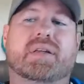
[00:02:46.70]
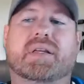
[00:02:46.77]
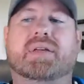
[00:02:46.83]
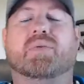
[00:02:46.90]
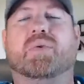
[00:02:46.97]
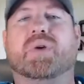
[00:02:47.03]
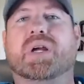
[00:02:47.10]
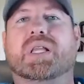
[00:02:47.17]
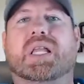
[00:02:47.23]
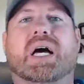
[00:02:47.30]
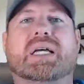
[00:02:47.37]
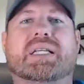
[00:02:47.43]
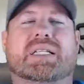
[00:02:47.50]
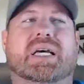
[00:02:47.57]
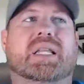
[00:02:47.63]

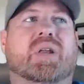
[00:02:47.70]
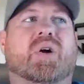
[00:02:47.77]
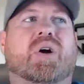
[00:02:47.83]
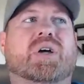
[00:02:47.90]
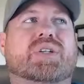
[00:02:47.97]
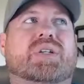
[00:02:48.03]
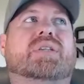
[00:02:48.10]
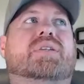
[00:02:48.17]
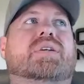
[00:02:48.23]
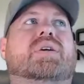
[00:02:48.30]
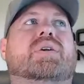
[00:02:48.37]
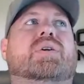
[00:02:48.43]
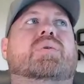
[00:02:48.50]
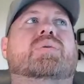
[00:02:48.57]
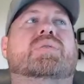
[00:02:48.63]
realize that loss until
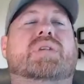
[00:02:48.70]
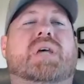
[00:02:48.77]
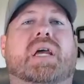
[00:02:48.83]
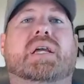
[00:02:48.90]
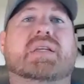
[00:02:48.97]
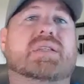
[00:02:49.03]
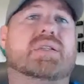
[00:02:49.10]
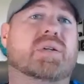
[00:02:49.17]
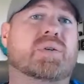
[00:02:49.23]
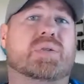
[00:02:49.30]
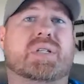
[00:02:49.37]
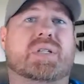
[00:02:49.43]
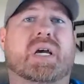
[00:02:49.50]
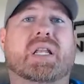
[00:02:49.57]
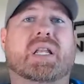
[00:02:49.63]
you take it, till you
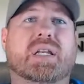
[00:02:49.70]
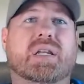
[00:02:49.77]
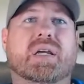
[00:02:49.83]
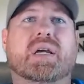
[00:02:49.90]
sell it.